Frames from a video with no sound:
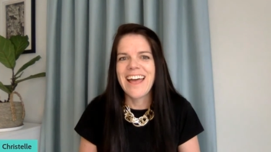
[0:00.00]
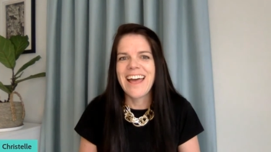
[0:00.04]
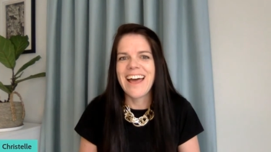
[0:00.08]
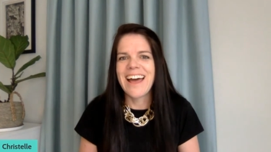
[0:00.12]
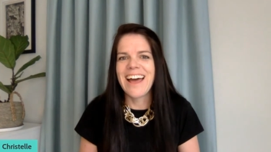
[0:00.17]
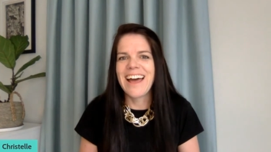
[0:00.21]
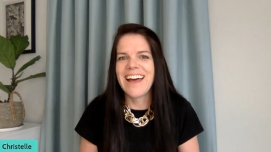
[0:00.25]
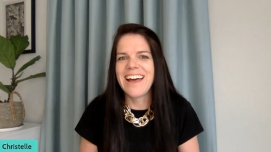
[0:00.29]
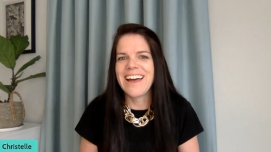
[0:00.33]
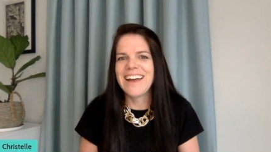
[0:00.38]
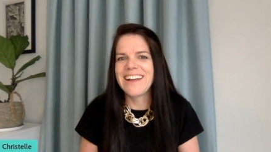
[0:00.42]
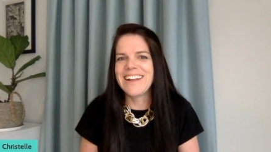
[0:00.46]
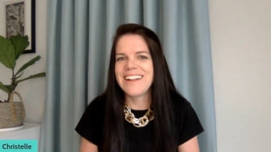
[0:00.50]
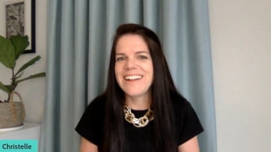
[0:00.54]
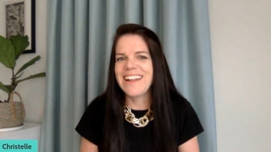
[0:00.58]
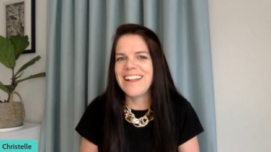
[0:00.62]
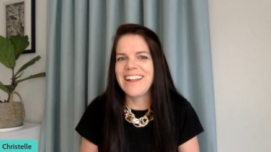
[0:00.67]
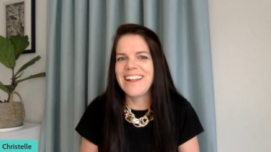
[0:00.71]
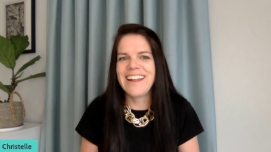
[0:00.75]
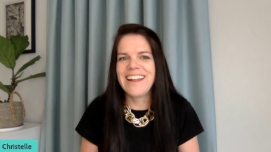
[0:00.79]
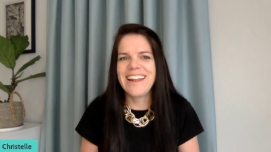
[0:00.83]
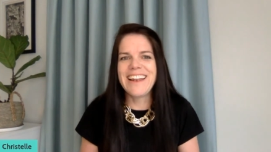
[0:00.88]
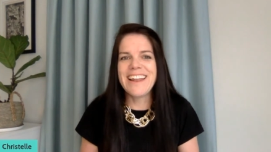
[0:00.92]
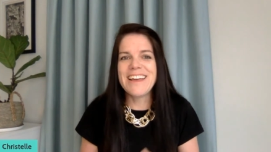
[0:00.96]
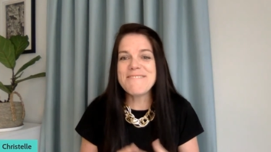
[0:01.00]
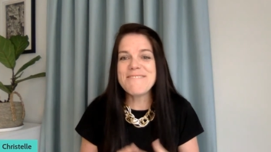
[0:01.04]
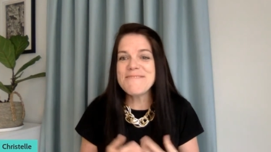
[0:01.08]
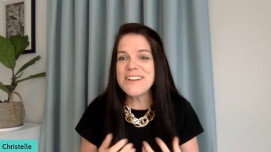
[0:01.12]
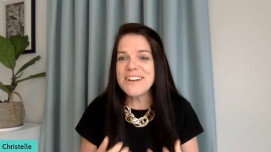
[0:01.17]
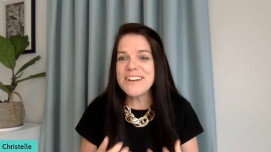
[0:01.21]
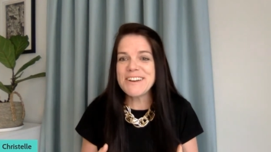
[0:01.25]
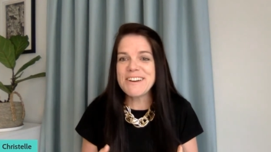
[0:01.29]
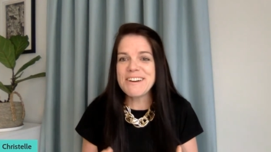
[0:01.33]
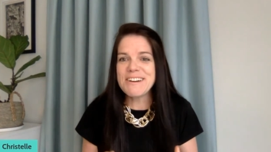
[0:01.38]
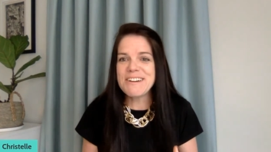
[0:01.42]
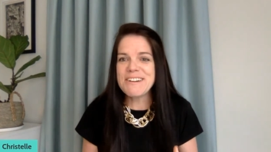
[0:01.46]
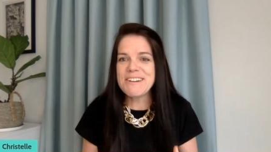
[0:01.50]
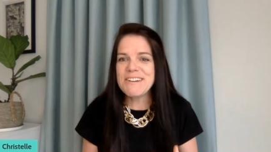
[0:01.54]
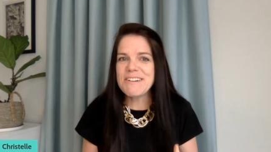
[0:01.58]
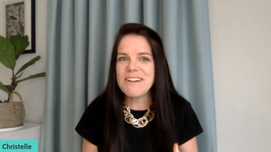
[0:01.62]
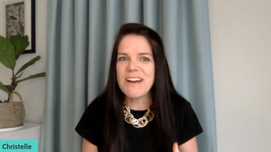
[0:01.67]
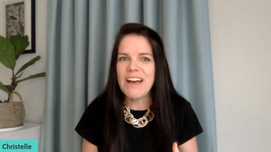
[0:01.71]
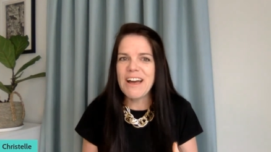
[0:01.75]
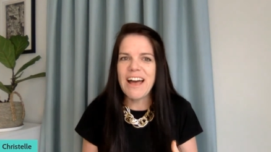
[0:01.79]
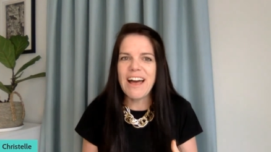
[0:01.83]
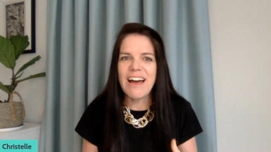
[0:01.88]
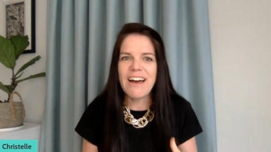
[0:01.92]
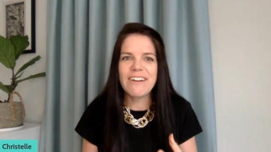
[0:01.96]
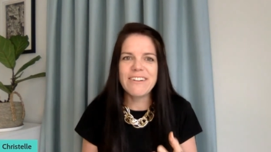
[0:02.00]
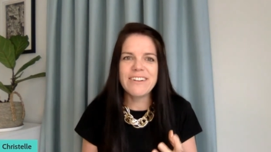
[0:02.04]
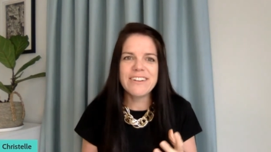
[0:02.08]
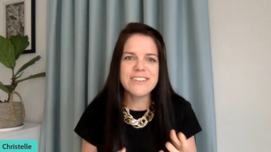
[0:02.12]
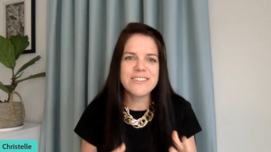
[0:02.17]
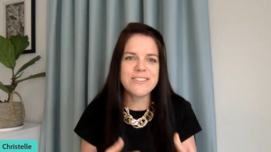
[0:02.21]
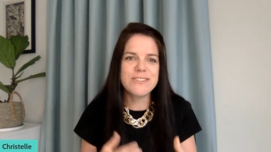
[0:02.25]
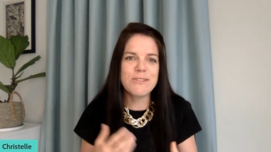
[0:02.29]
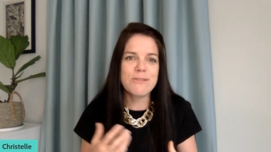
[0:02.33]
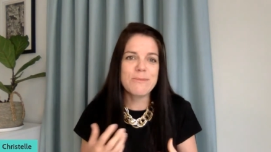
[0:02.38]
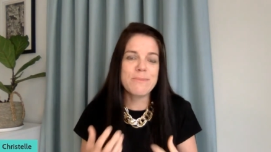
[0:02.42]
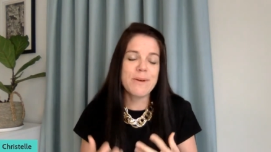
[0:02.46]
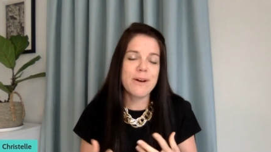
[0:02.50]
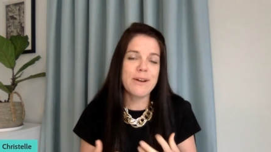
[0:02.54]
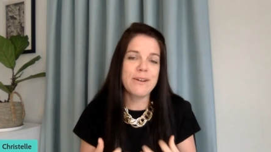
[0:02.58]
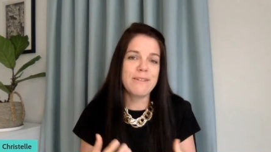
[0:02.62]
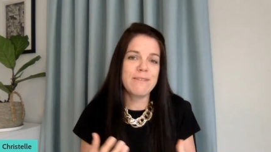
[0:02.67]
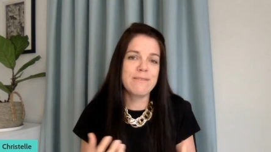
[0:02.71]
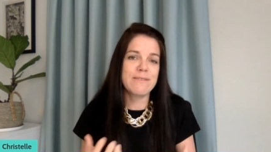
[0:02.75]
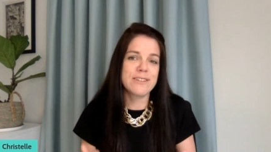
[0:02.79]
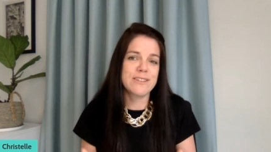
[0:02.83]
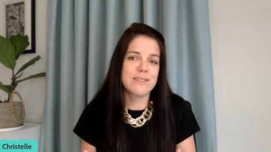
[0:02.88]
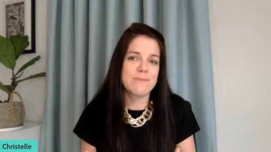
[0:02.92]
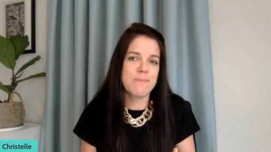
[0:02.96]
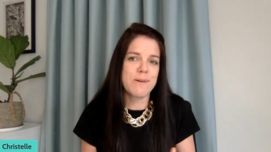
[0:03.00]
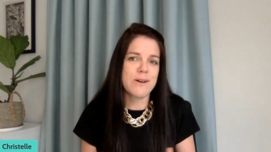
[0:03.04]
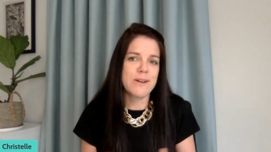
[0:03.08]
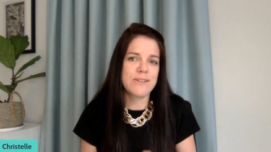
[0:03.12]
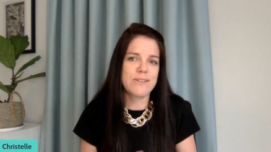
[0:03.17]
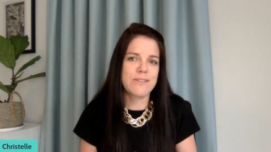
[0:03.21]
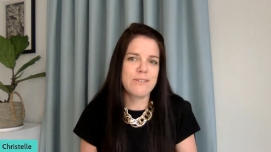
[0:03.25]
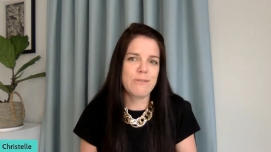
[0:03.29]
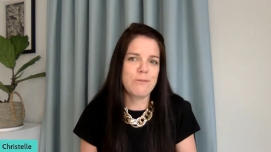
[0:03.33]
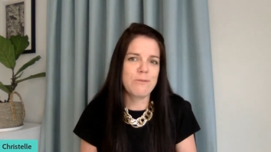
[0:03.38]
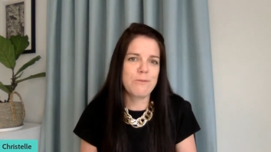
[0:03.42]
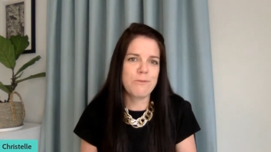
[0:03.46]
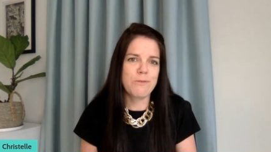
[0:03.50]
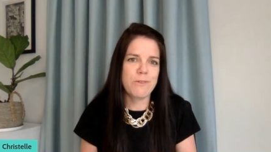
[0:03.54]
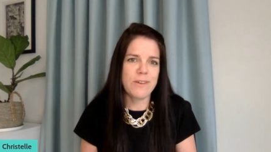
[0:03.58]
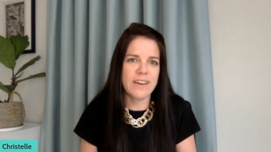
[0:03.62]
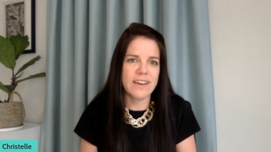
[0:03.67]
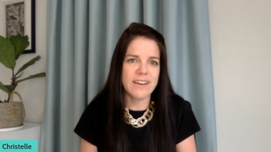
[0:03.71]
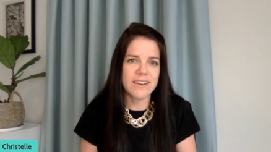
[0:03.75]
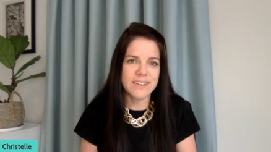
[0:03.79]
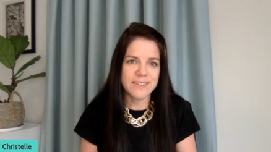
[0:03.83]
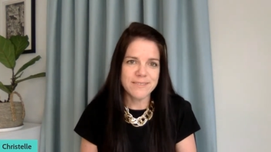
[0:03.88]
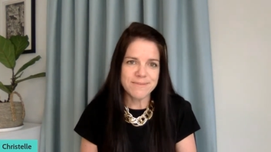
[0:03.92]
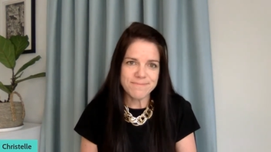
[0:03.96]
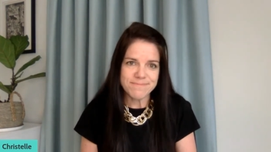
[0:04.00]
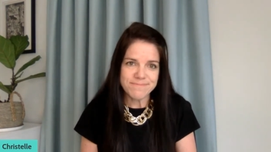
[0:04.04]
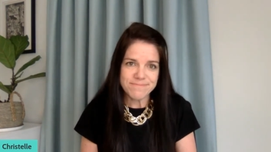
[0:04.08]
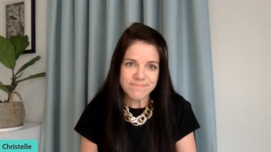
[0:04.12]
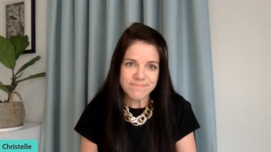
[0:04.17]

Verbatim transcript: Uh, let me know how does your body respond to fear?